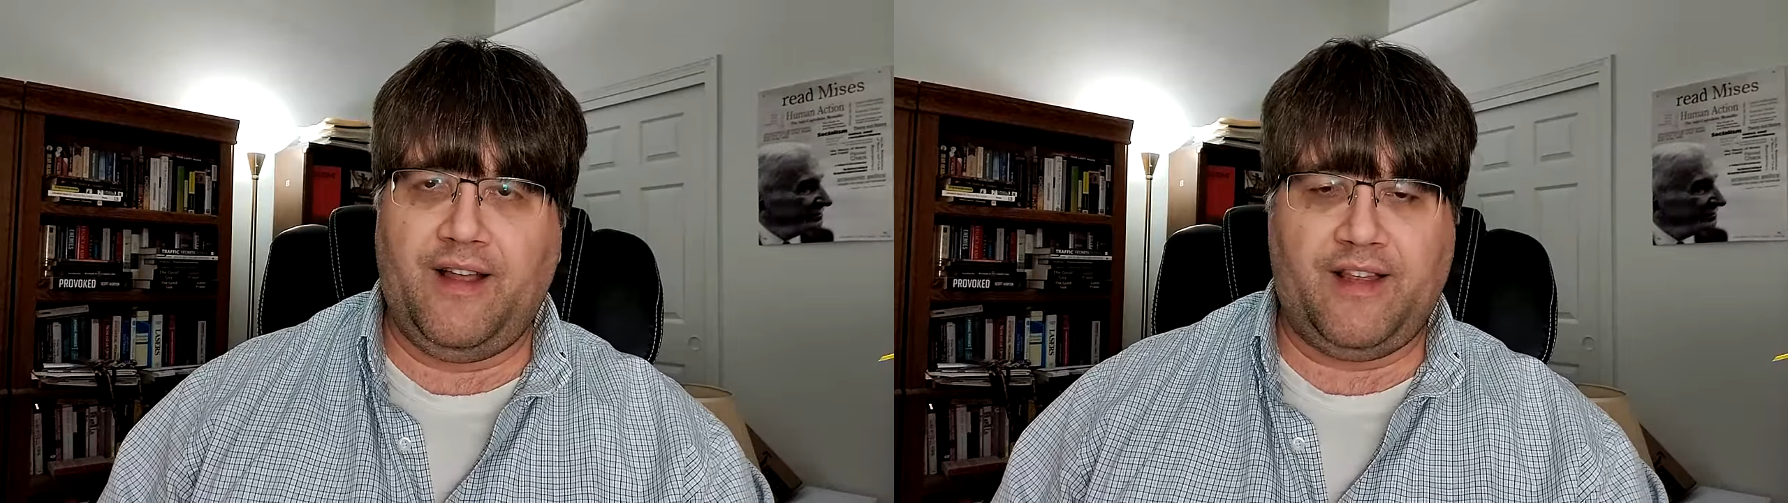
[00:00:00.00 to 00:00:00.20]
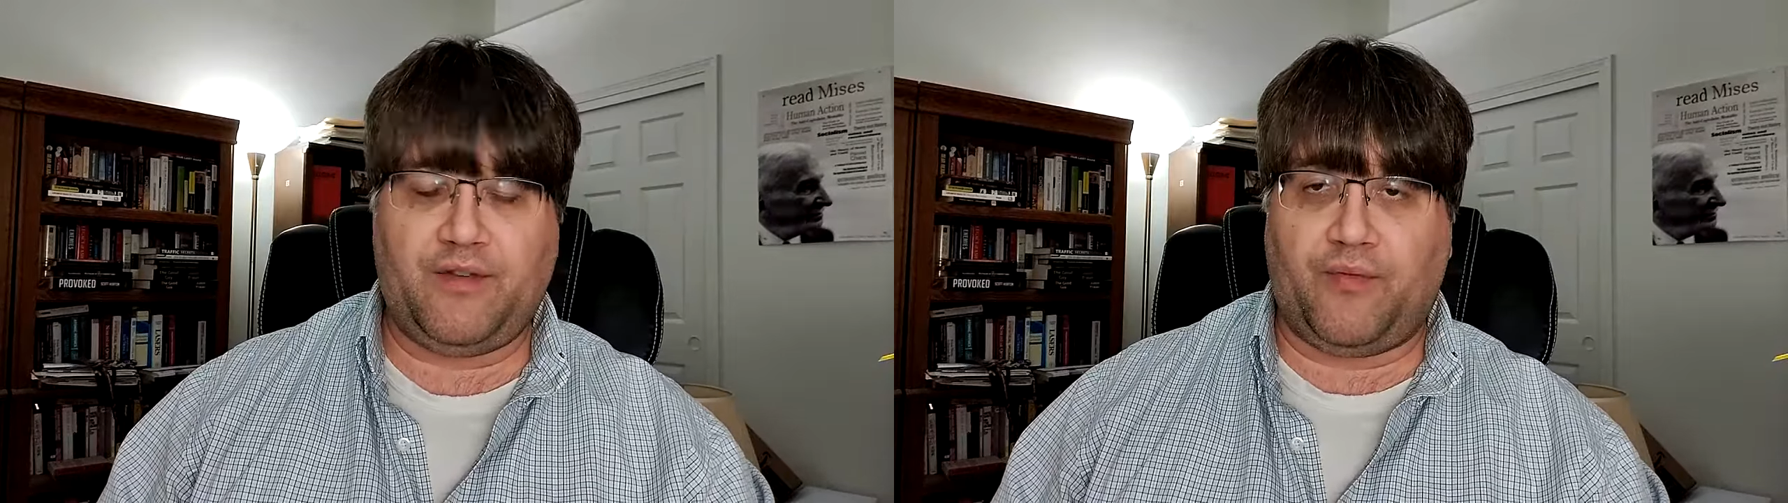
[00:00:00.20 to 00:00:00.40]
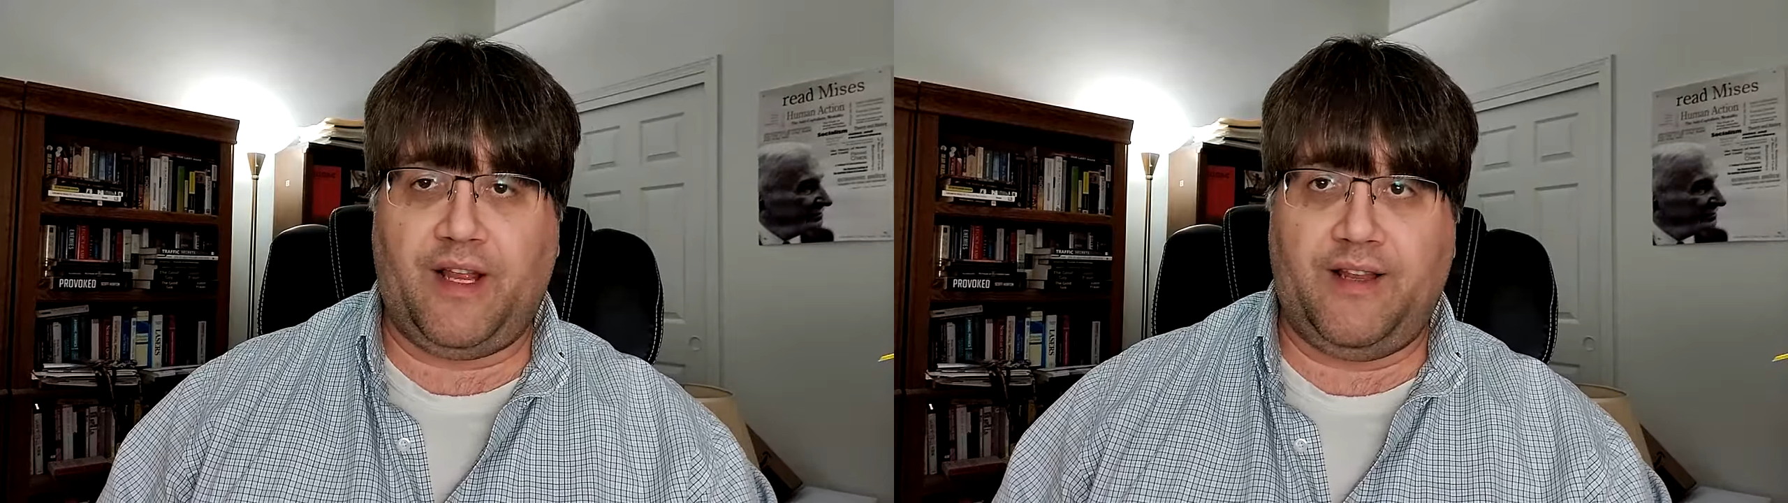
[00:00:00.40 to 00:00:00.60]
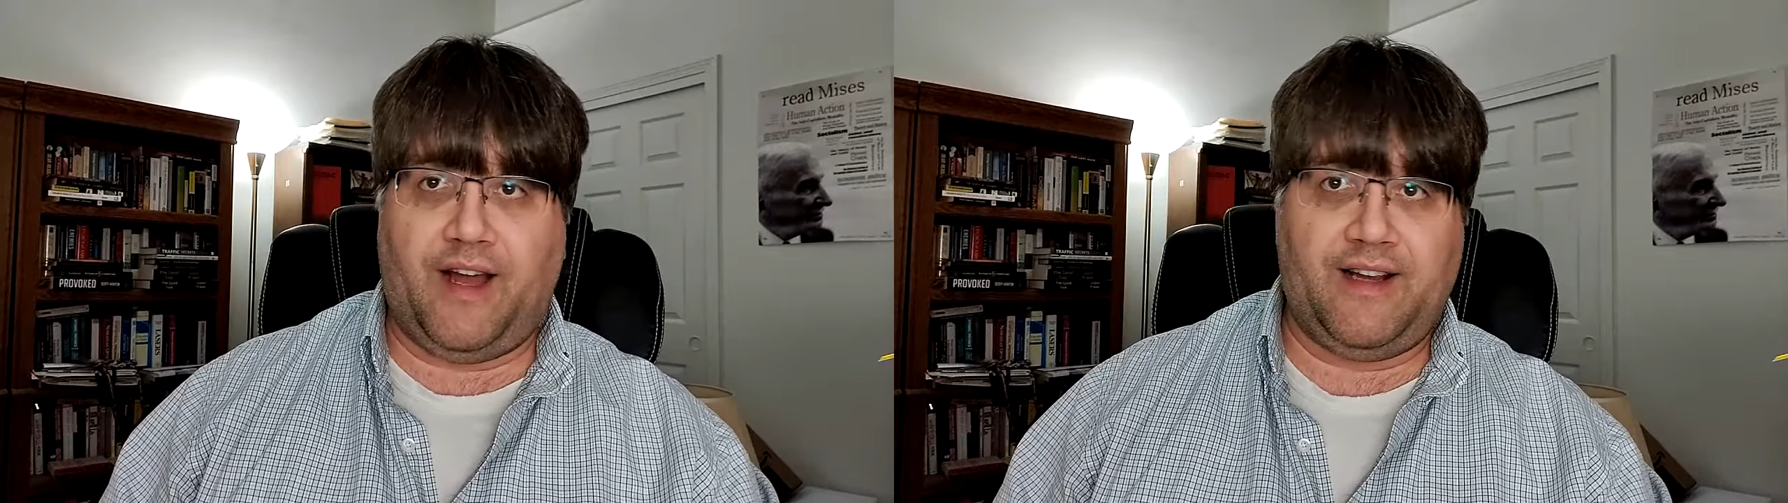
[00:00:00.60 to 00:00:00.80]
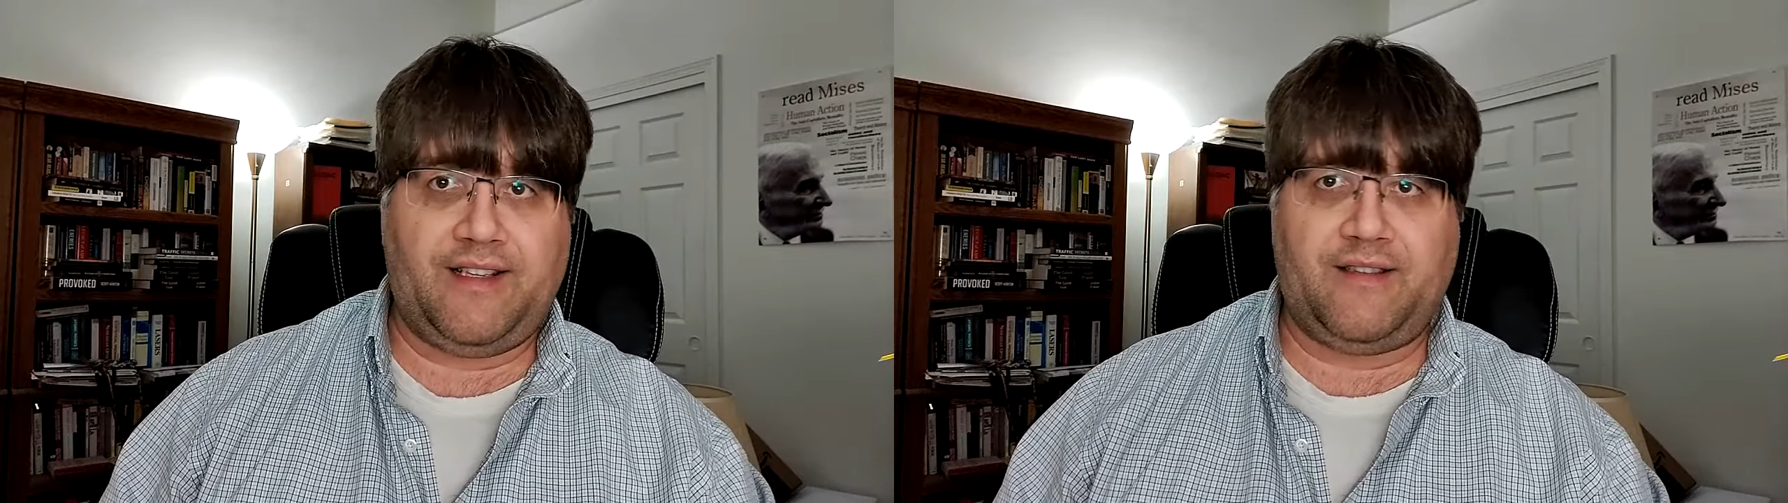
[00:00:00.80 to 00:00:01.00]
these really
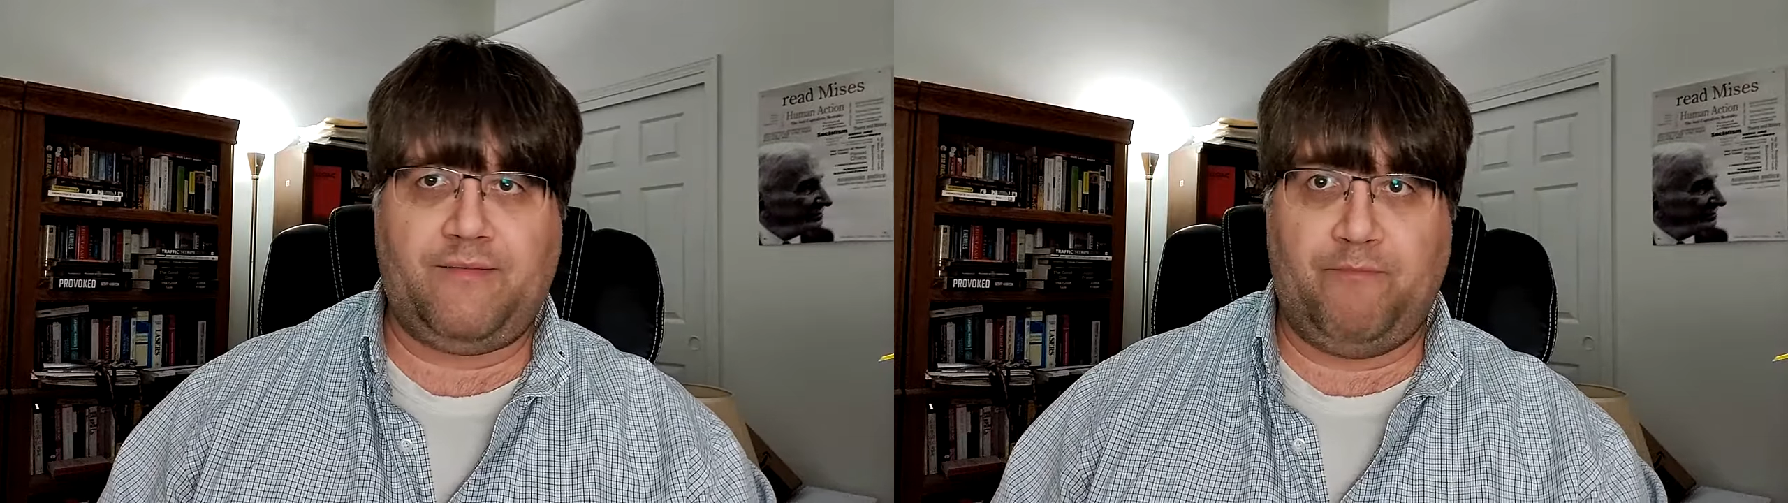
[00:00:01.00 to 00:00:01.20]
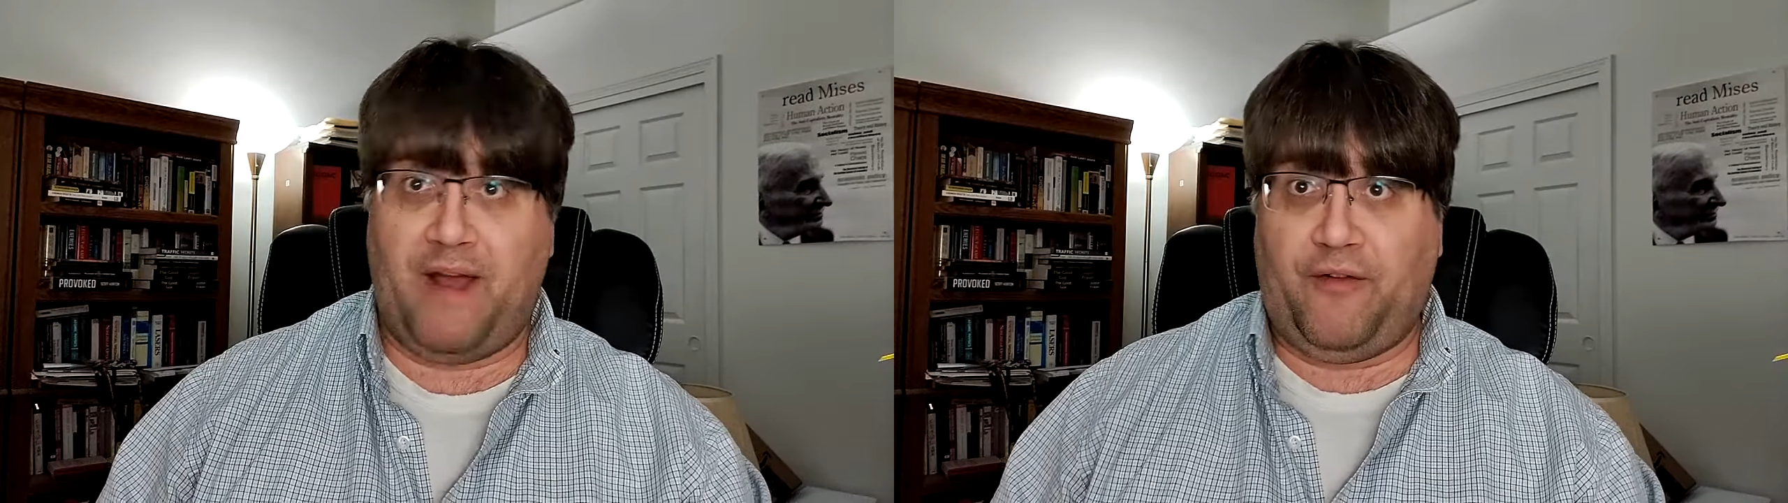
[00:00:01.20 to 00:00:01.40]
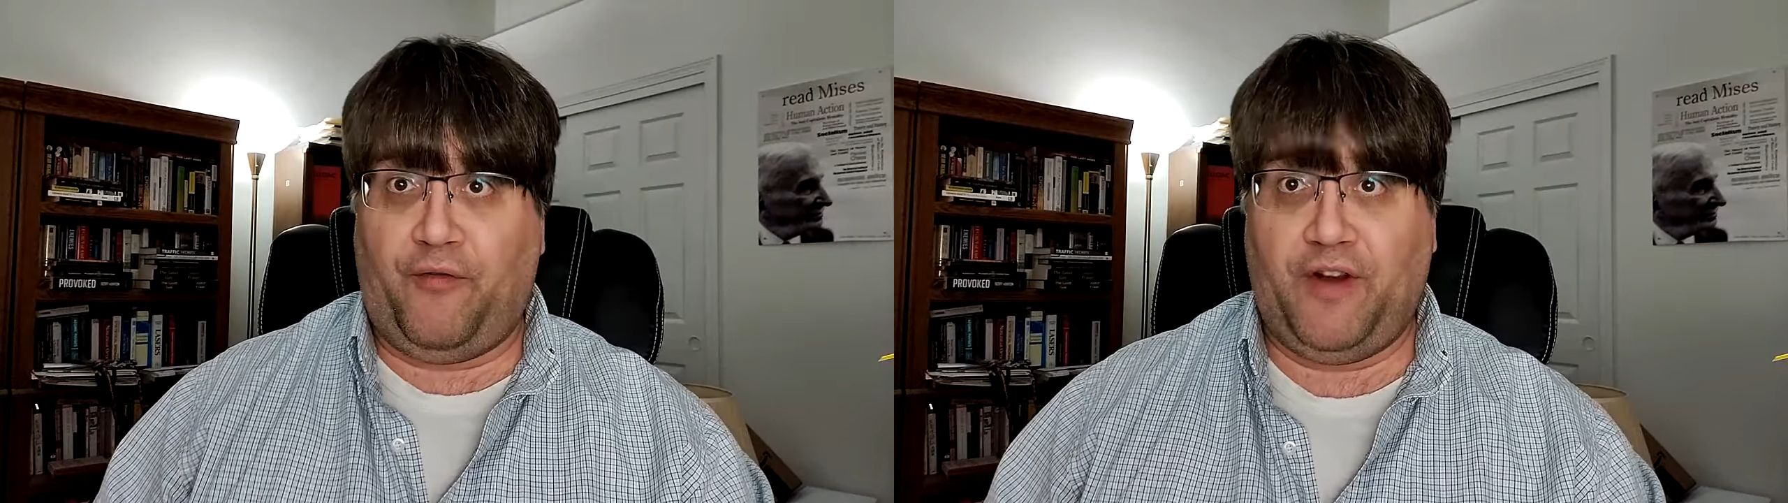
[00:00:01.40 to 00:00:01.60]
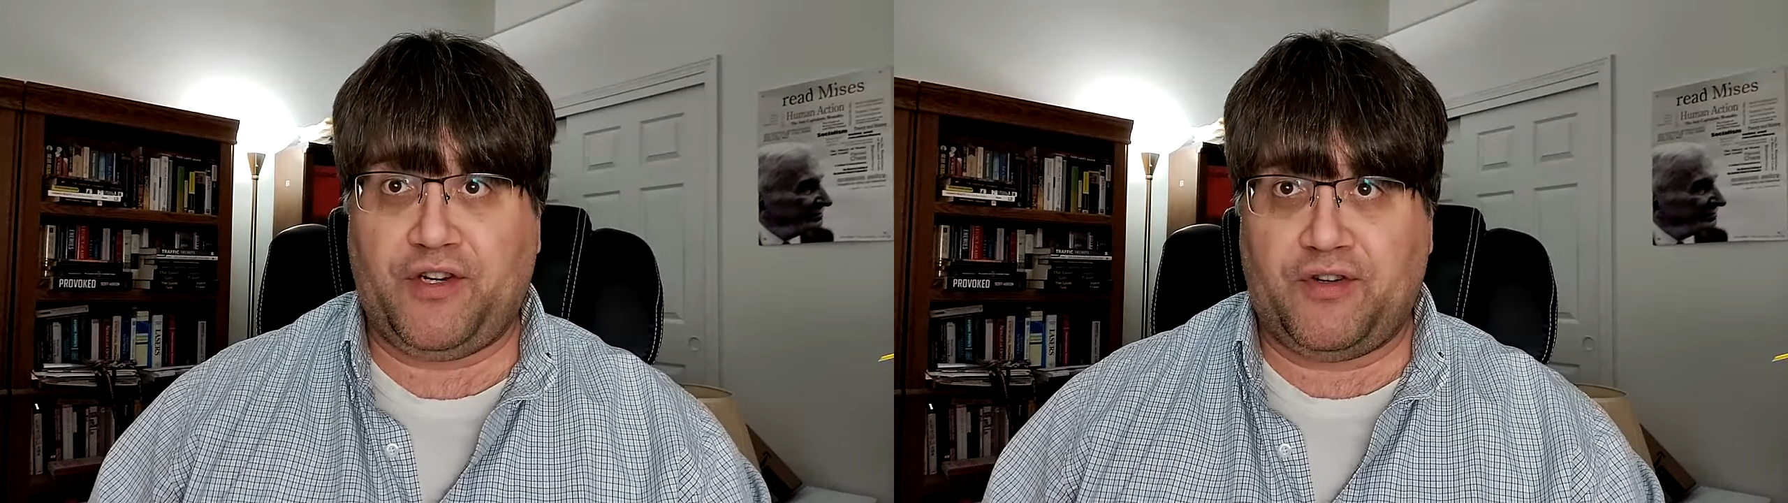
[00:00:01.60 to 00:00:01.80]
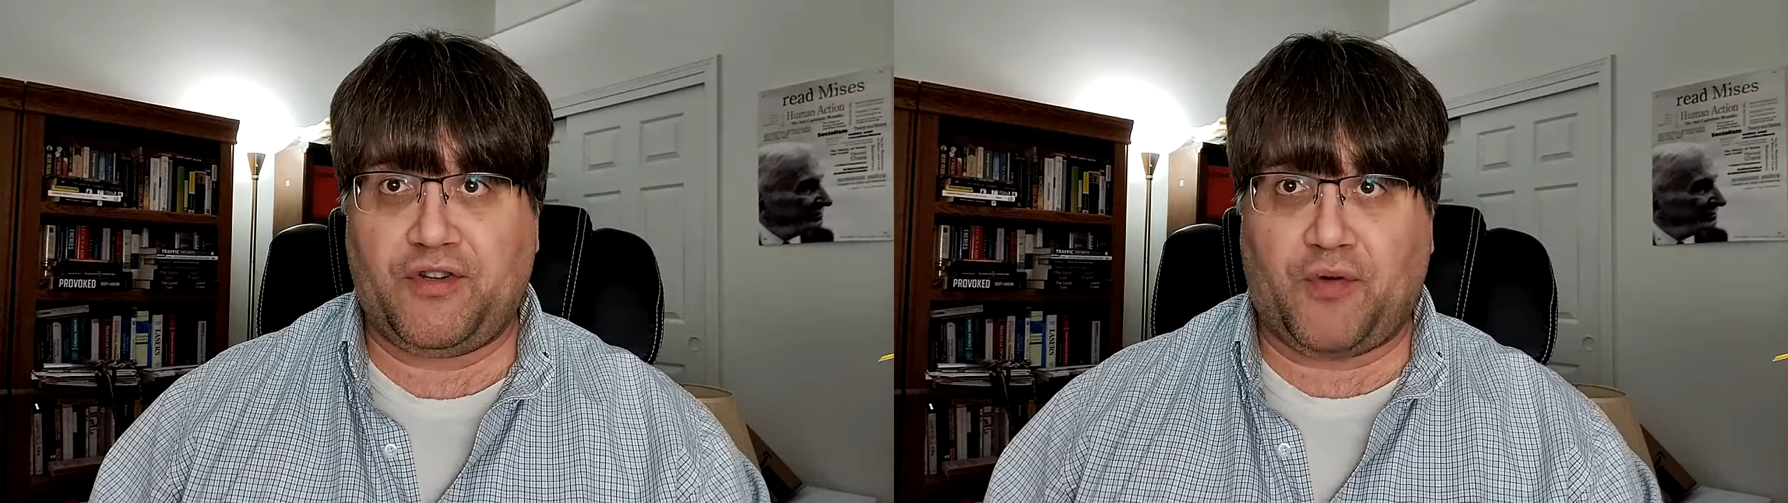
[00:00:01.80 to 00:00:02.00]
nice beneficial